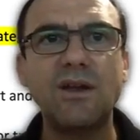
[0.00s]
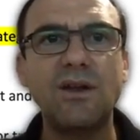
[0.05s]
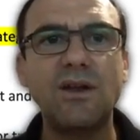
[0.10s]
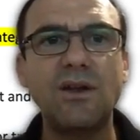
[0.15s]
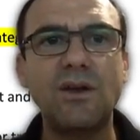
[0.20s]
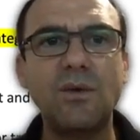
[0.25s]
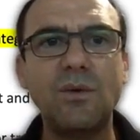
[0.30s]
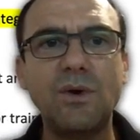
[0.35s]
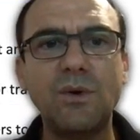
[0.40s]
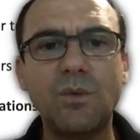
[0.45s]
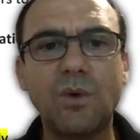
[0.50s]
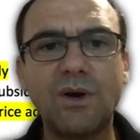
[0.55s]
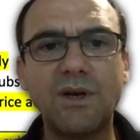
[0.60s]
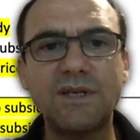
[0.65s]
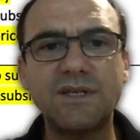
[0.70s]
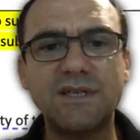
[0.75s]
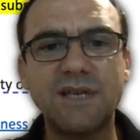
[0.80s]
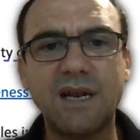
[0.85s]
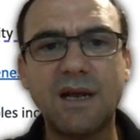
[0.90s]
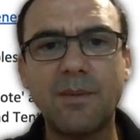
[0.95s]
you would want
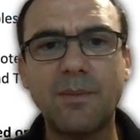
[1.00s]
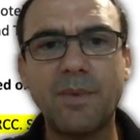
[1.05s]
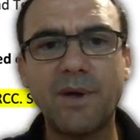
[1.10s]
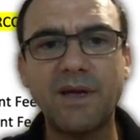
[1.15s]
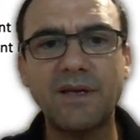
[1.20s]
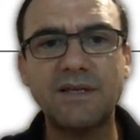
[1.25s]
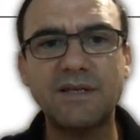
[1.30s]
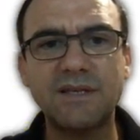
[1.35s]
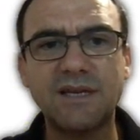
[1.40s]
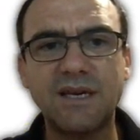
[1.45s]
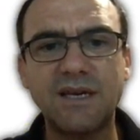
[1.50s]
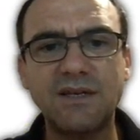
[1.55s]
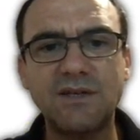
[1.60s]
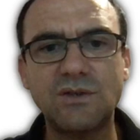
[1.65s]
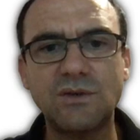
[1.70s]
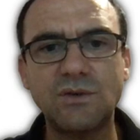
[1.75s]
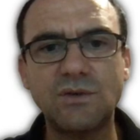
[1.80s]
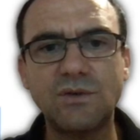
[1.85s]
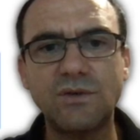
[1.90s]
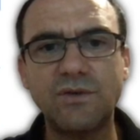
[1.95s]
to set up a
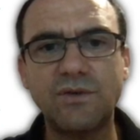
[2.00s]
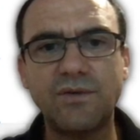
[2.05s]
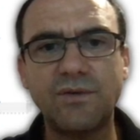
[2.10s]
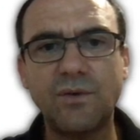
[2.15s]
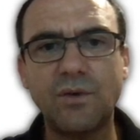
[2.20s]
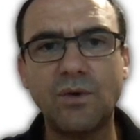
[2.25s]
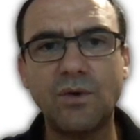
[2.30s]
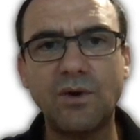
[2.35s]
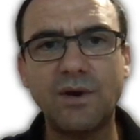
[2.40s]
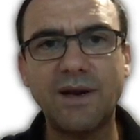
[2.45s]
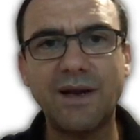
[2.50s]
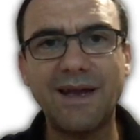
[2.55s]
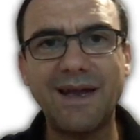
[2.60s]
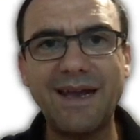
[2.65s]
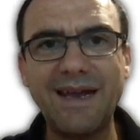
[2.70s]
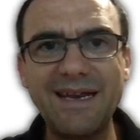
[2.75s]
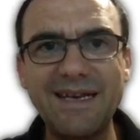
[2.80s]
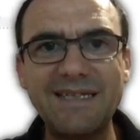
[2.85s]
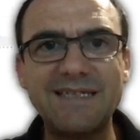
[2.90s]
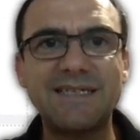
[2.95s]
schedule for
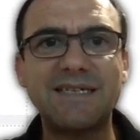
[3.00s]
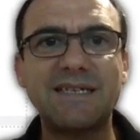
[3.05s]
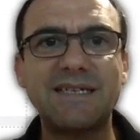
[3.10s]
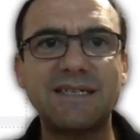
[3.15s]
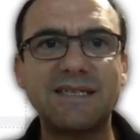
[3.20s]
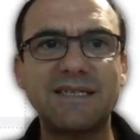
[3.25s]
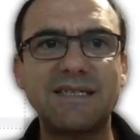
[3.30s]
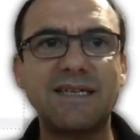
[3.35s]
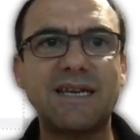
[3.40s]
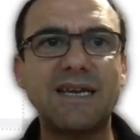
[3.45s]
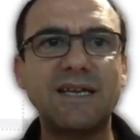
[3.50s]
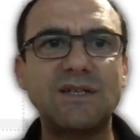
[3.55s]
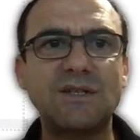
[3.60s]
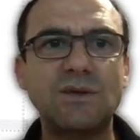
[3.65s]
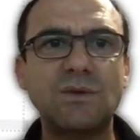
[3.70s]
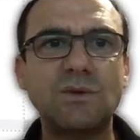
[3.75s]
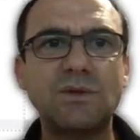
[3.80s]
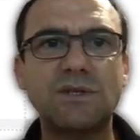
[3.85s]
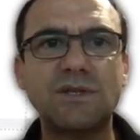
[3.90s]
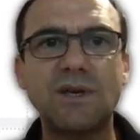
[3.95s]
each
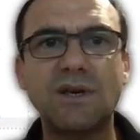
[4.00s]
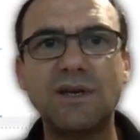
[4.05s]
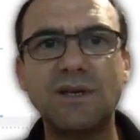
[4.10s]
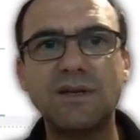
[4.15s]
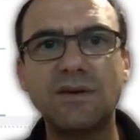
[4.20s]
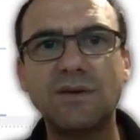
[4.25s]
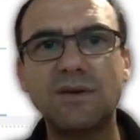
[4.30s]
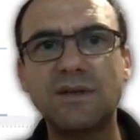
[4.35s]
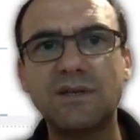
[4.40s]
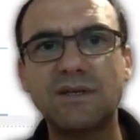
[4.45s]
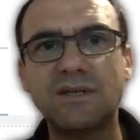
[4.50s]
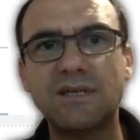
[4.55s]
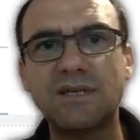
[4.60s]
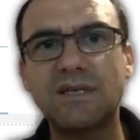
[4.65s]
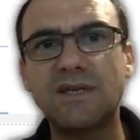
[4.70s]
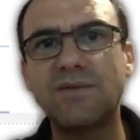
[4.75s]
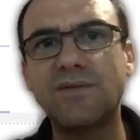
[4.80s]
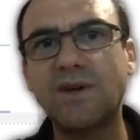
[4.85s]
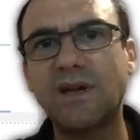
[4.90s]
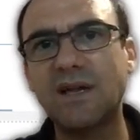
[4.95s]
schedule. So
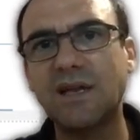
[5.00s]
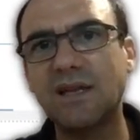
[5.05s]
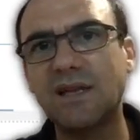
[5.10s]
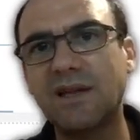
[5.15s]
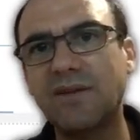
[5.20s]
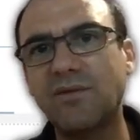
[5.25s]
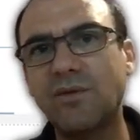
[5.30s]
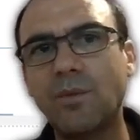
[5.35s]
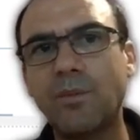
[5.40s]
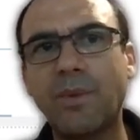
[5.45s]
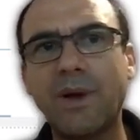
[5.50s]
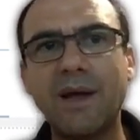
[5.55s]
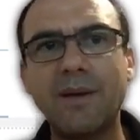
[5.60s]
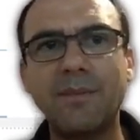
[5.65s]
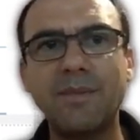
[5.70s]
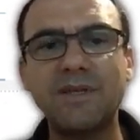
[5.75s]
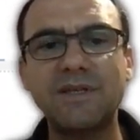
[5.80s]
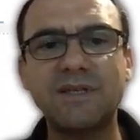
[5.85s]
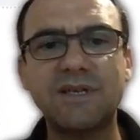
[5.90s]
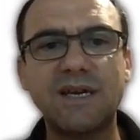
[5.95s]
certificate level
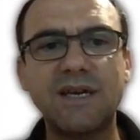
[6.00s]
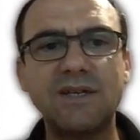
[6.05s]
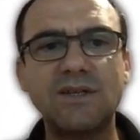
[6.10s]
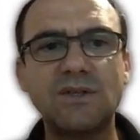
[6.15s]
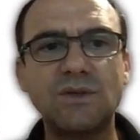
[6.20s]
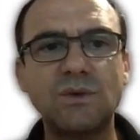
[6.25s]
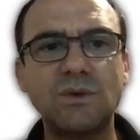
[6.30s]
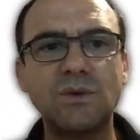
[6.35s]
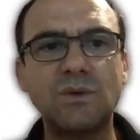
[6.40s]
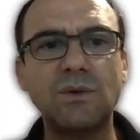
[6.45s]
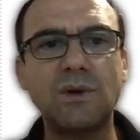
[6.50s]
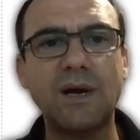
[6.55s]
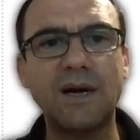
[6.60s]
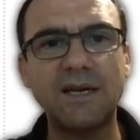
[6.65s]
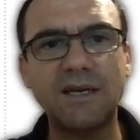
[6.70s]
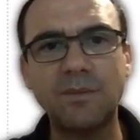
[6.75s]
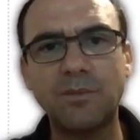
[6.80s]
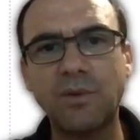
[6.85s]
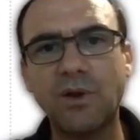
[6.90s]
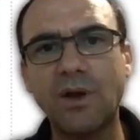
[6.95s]
payment schedule, a
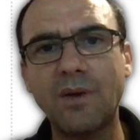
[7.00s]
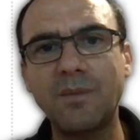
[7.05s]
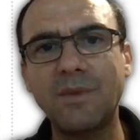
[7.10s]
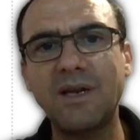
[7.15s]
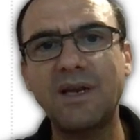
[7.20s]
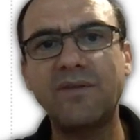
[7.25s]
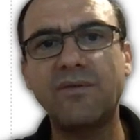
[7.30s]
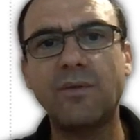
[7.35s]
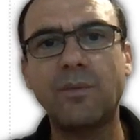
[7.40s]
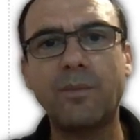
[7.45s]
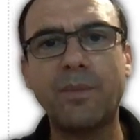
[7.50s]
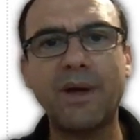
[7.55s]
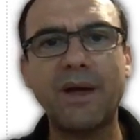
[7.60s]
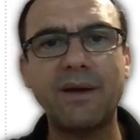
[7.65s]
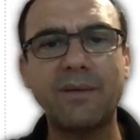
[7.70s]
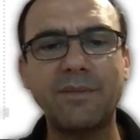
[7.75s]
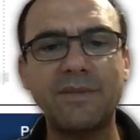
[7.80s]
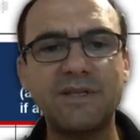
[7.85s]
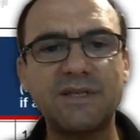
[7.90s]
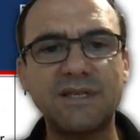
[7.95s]
diploma level
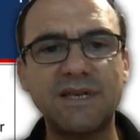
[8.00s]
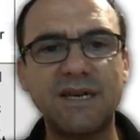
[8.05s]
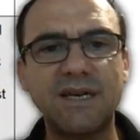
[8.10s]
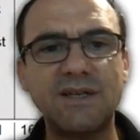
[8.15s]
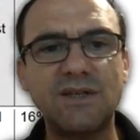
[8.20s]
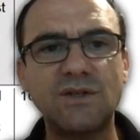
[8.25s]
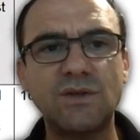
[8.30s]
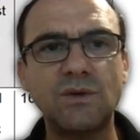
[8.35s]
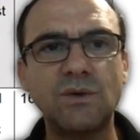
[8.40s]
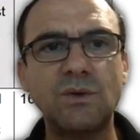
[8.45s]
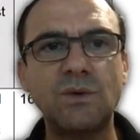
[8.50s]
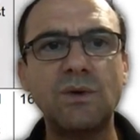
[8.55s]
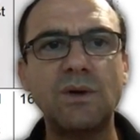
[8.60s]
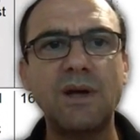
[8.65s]
payment schedule,